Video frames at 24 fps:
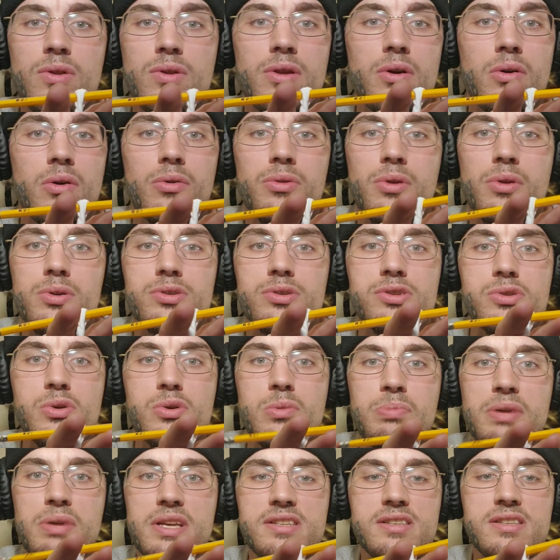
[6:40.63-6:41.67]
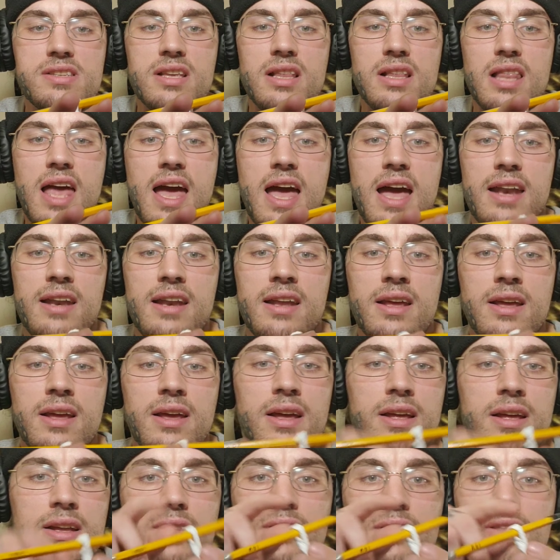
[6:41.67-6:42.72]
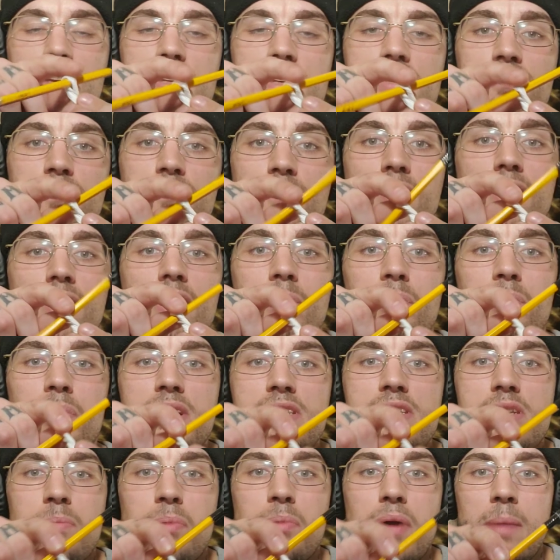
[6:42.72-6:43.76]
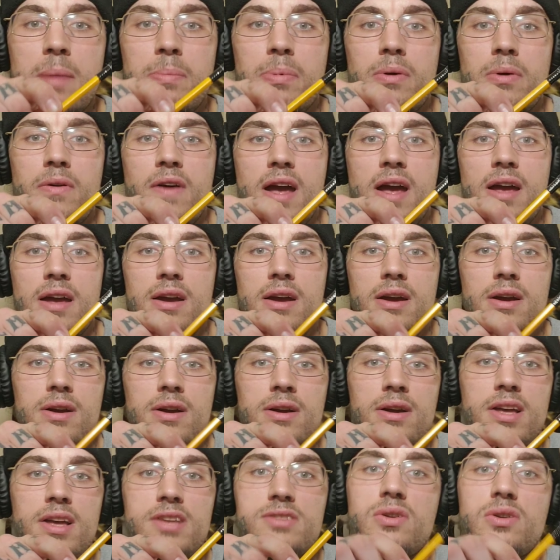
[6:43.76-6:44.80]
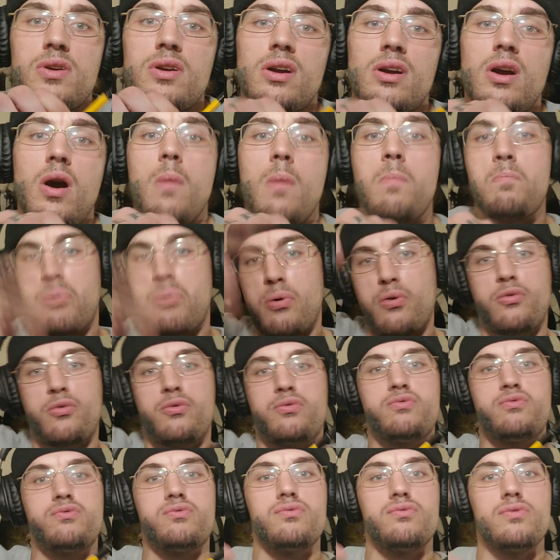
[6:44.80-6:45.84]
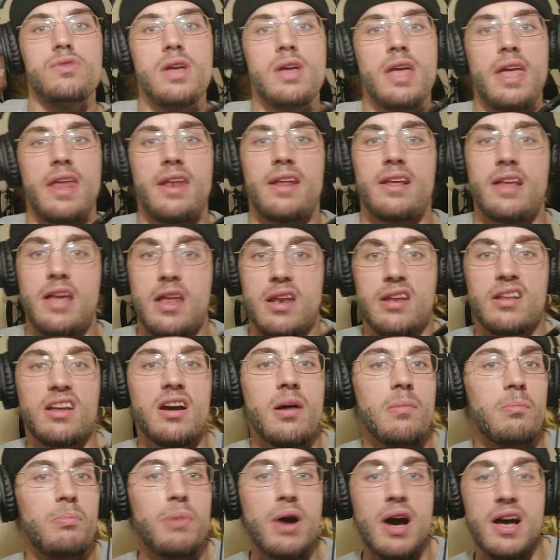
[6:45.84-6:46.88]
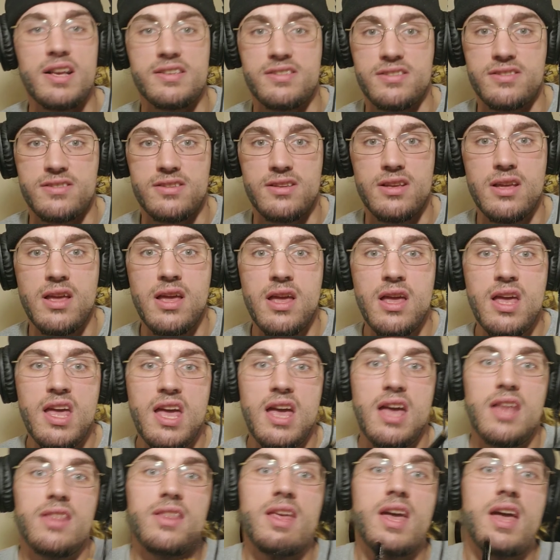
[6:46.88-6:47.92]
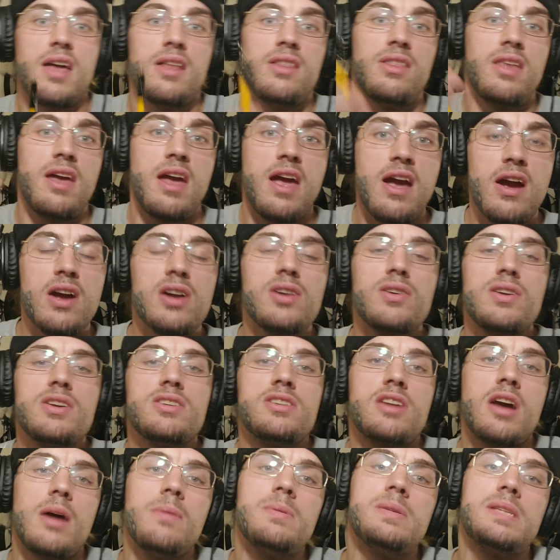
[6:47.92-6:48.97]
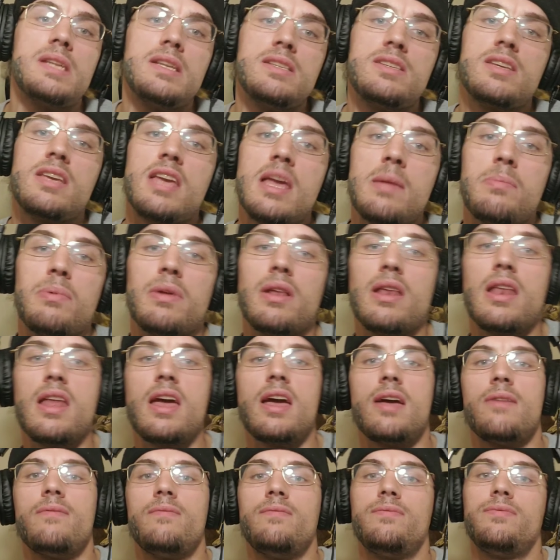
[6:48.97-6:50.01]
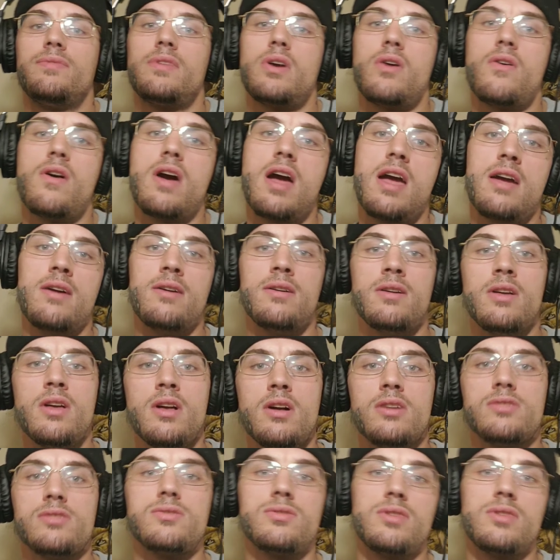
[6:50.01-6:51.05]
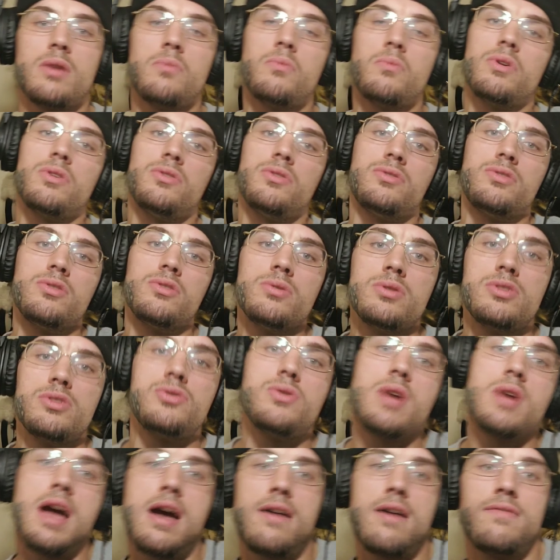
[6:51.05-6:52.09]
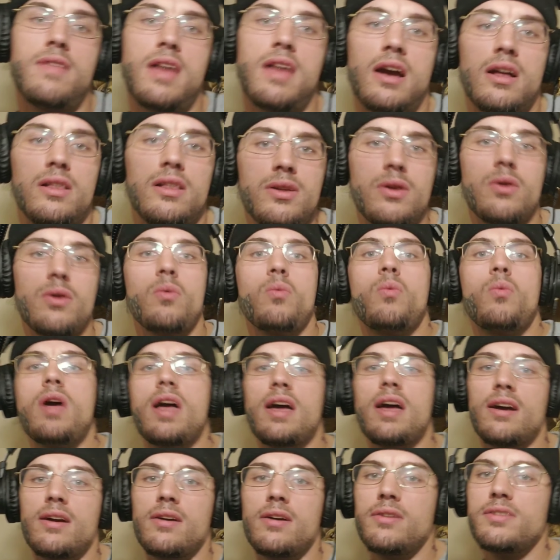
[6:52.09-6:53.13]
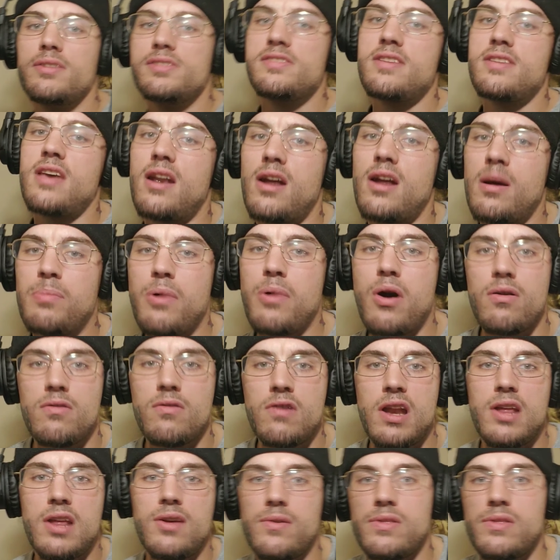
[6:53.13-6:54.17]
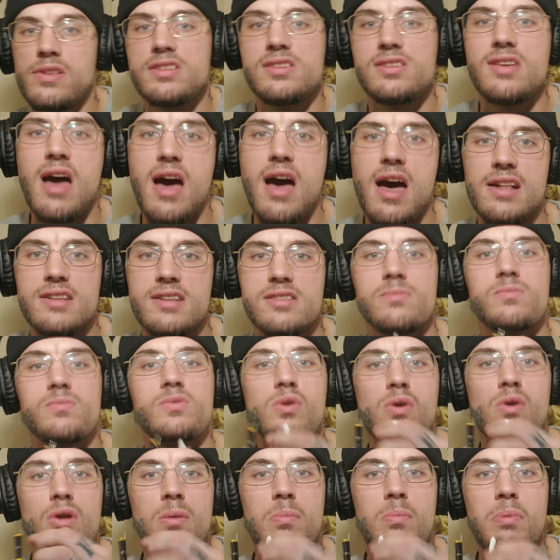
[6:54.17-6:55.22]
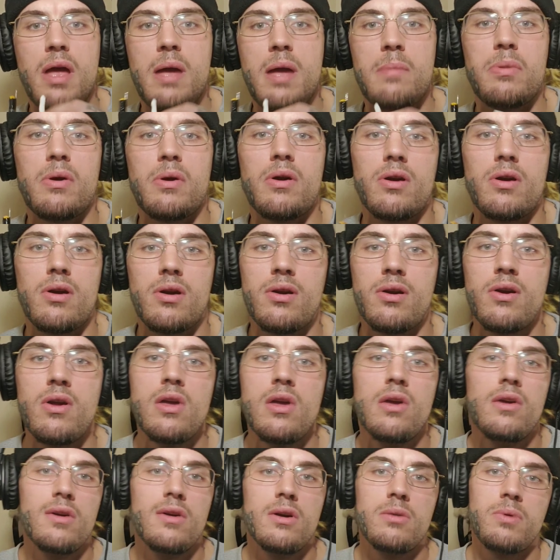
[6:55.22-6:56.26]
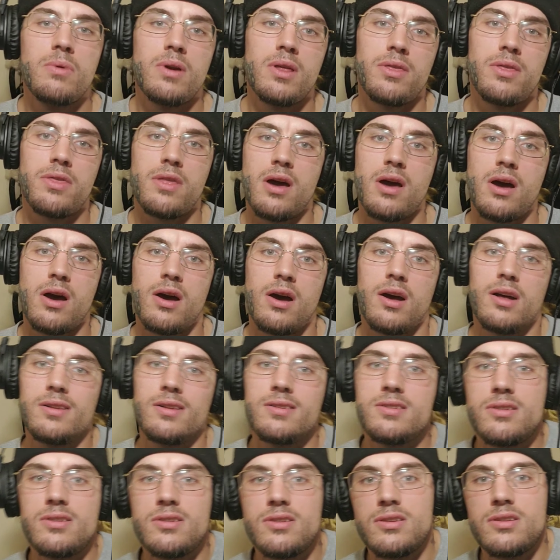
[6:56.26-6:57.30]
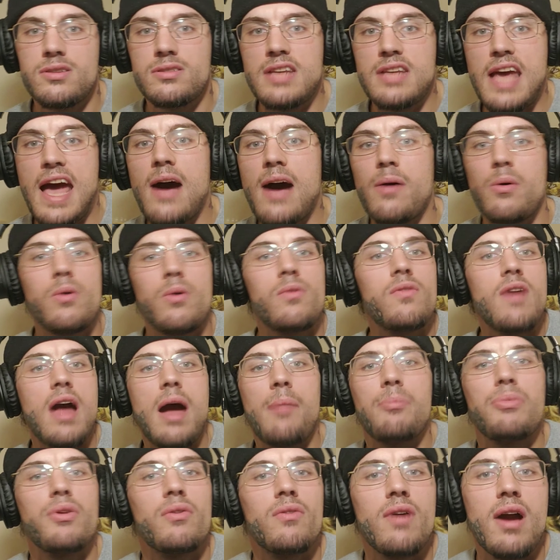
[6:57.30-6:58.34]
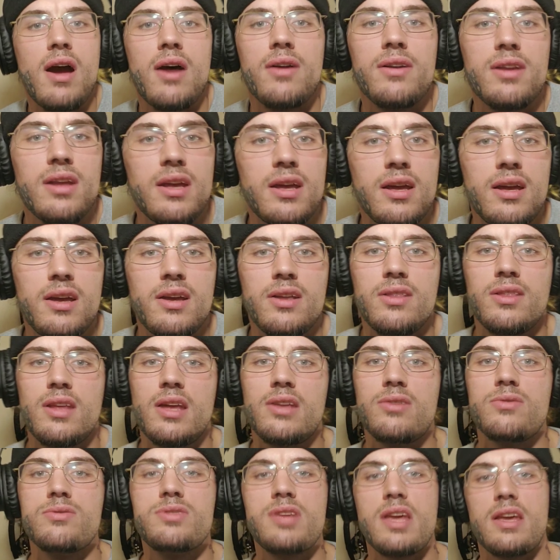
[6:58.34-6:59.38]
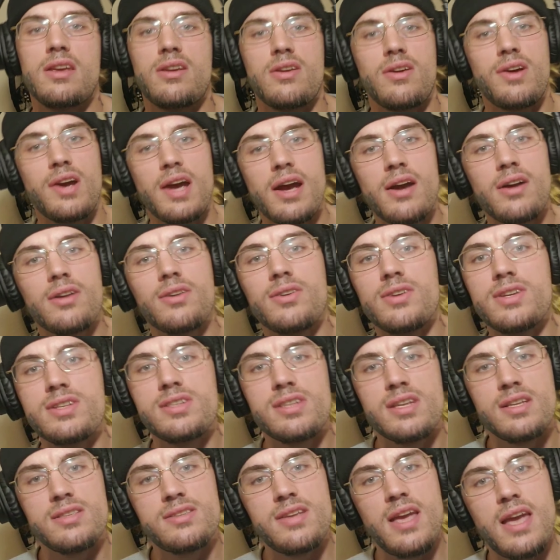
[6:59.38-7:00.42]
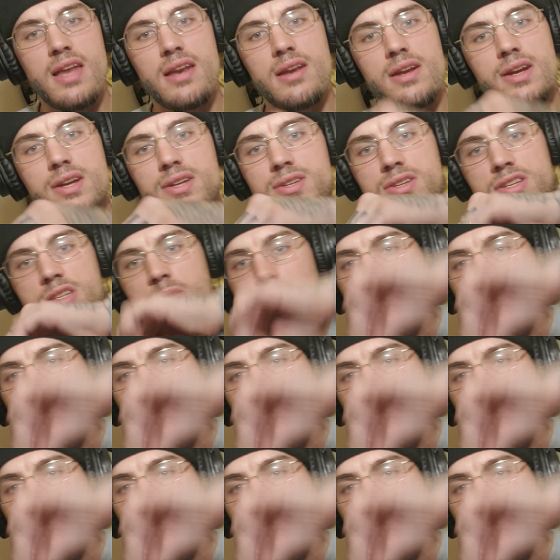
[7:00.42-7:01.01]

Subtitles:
on those 2 pieces of lead, this freaking piece of paper right here is going to go poof and combust. And then the hair grease comes in to keep it lit. All right, so then what you do is you have like a little wick set up already on the side, some toilet paper with a towel wrapped around it, and then you take your hair grease container and just